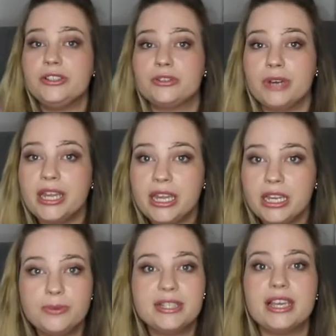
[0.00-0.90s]
It's
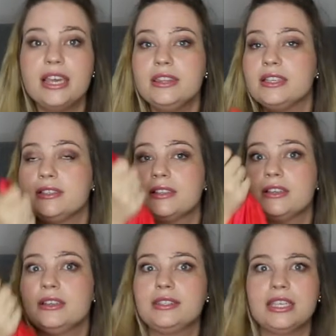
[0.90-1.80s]
red. We say this
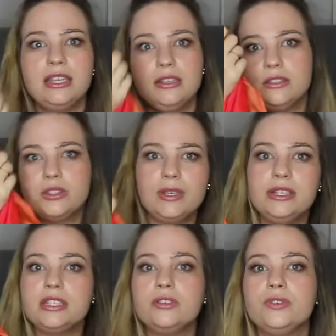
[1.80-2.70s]
10,
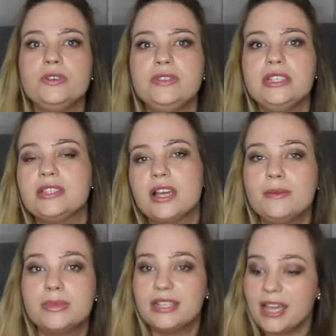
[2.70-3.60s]
20, 50
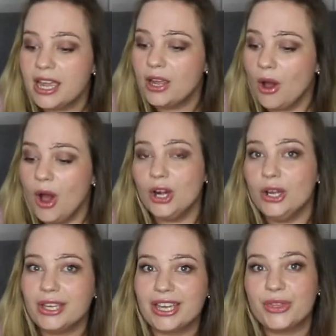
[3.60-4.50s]
times a day. "Oh,
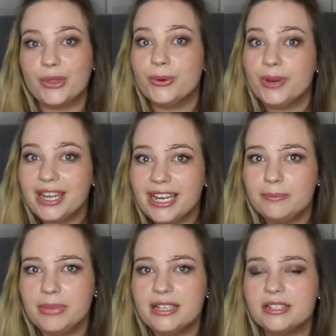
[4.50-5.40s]
look at the red
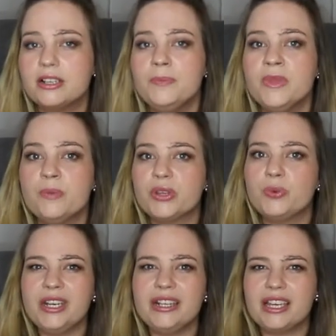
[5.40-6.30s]
play silk."
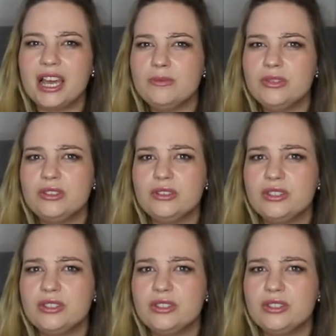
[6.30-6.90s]
But when it comes to